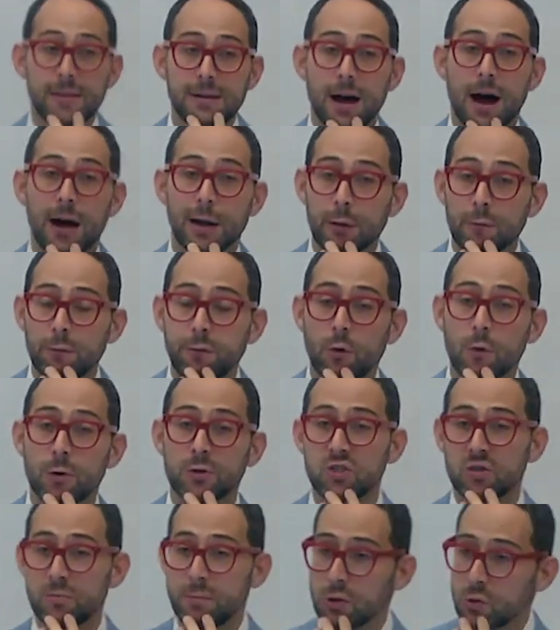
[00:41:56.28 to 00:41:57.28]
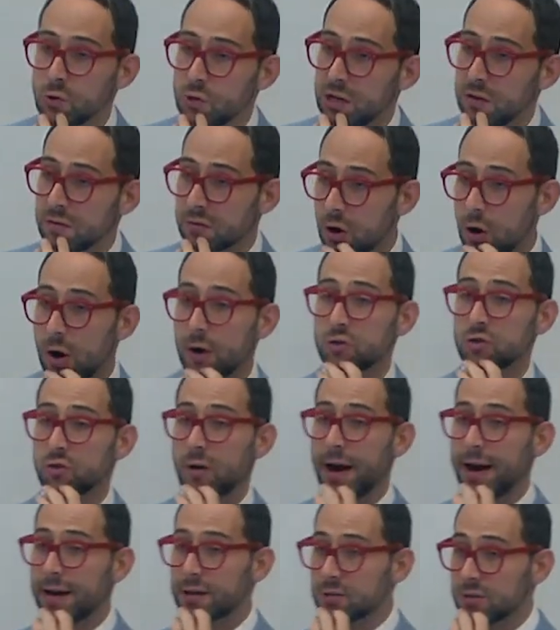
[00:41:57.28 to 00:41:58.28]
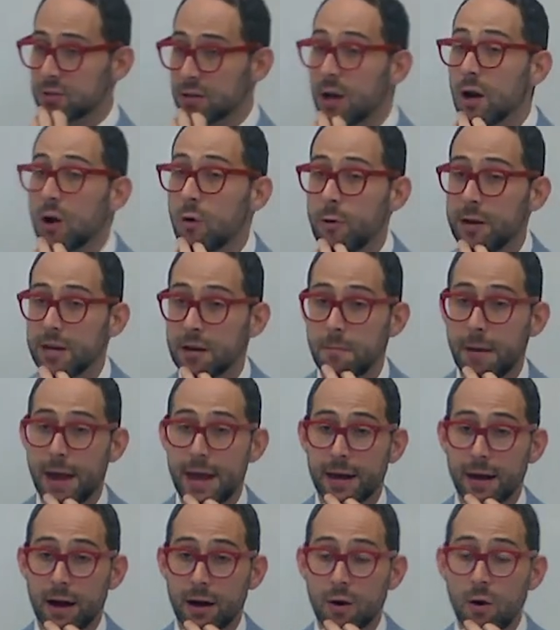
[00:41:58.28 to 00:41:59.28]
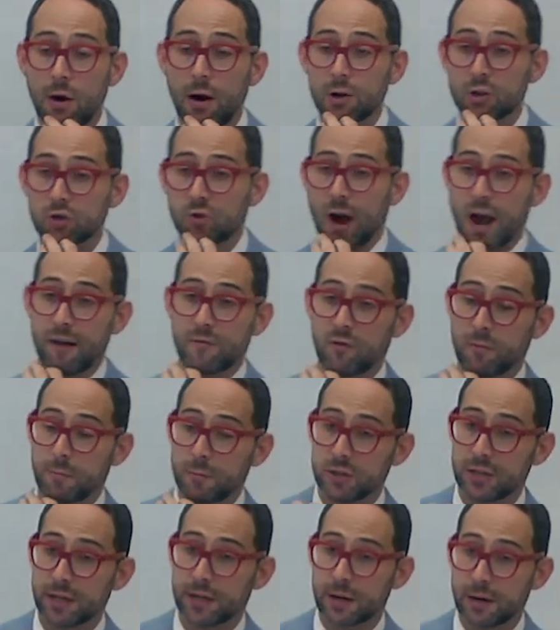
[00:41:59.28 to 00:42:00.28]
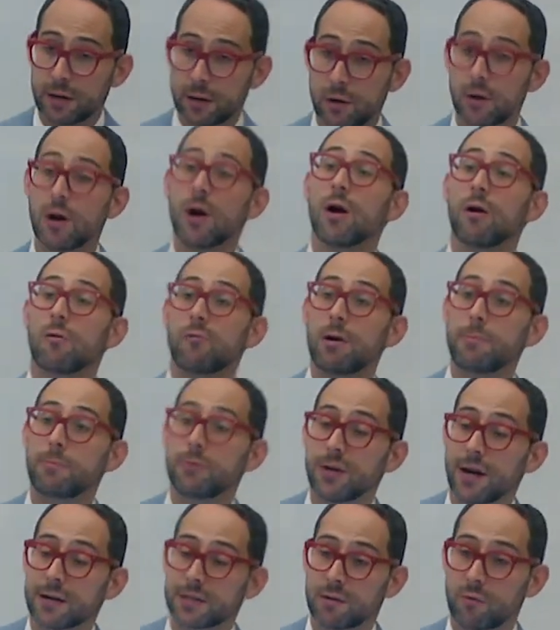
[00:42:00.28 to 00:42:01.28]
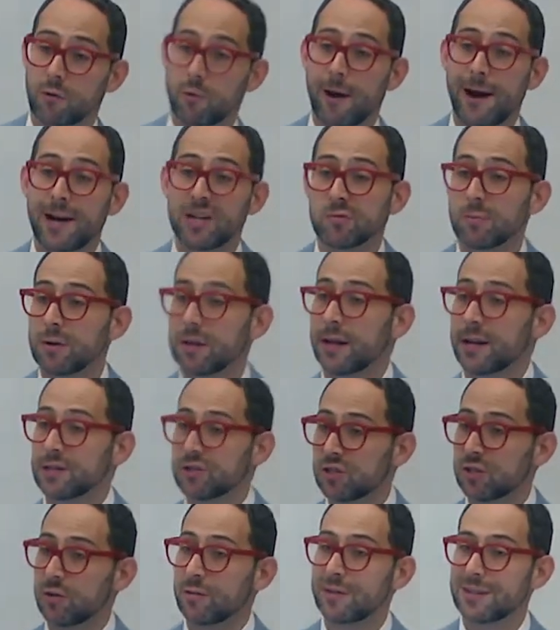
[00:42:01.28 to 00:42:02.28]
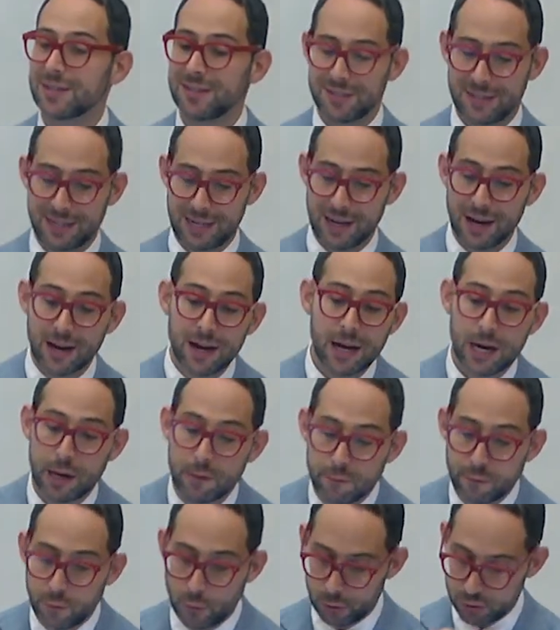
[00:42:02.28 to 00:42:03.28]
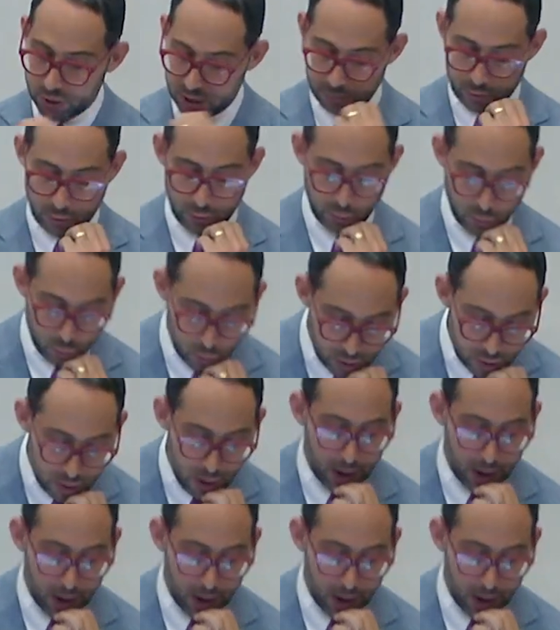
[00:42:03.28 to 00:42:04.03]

The unenforceability of contracts. We can make a contract for a particular reproductive arrangement like surrogacy enforceable or